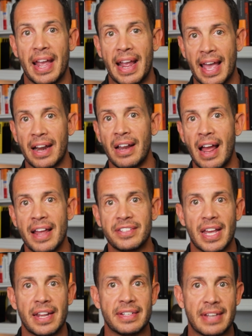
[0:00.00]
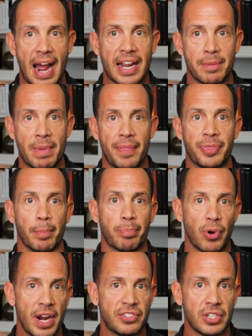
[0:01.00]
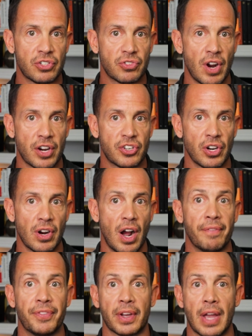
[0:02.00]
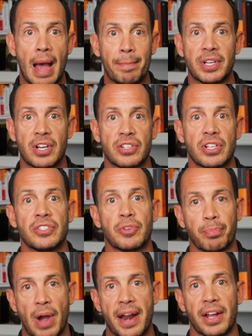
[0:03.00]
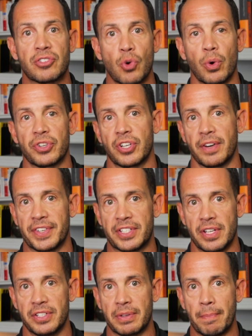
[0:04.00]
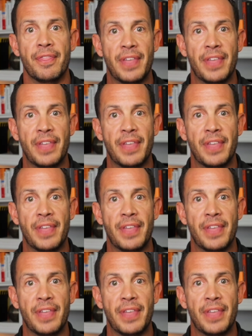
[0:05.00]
Analyze and document the pricing structure of the competition's products or services.